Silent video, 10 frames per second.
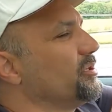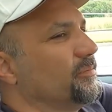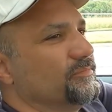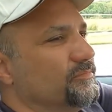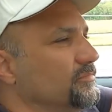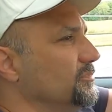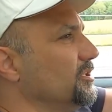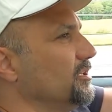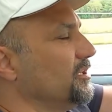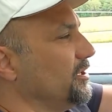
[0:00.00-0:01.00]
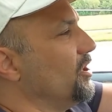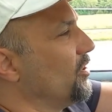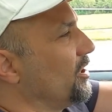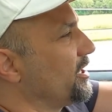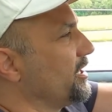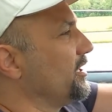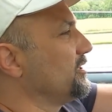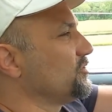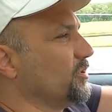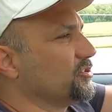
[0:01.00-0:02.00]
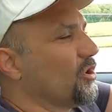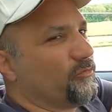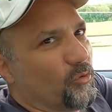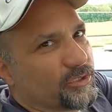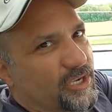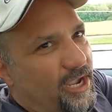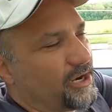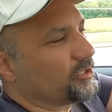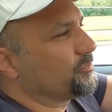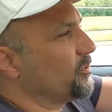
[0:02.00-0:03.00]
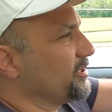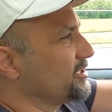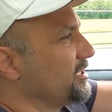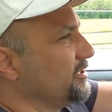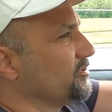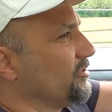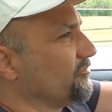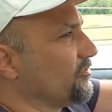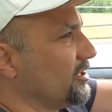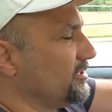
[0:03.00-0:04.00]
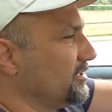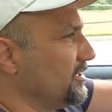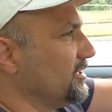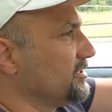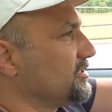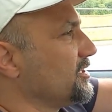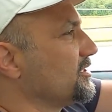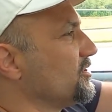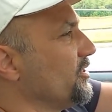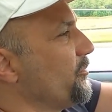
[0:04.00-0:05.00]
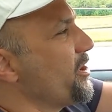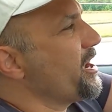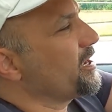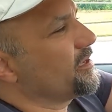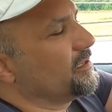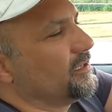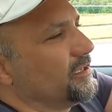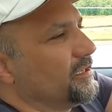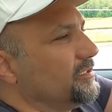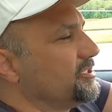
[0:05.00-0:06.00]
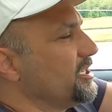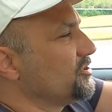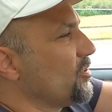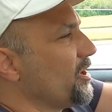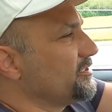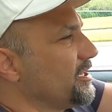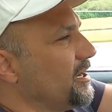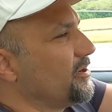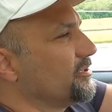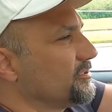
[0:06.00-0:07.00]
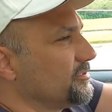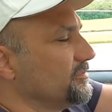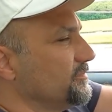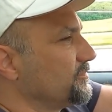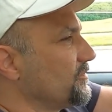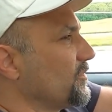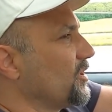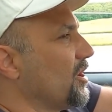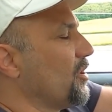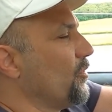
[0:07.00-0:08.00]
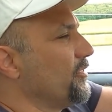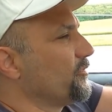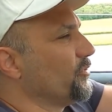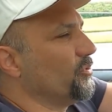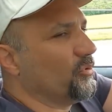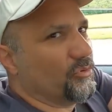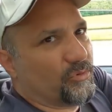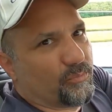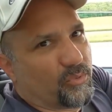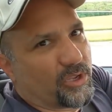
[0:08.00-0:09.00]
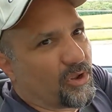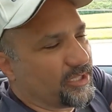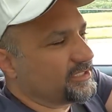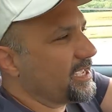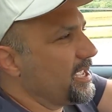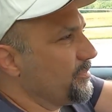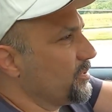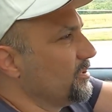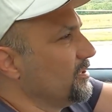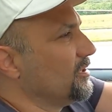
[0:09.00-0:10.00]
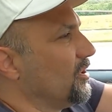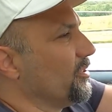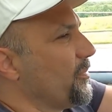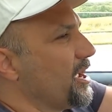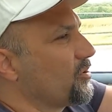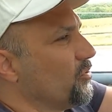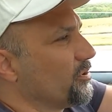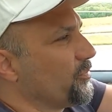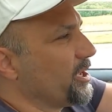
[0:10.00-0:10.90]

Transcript: strip, you know, again, I switch all 4 tires, put my Skinnies on the front, slicks on the back, change all my tires. Went through putting on the tape on the back quarter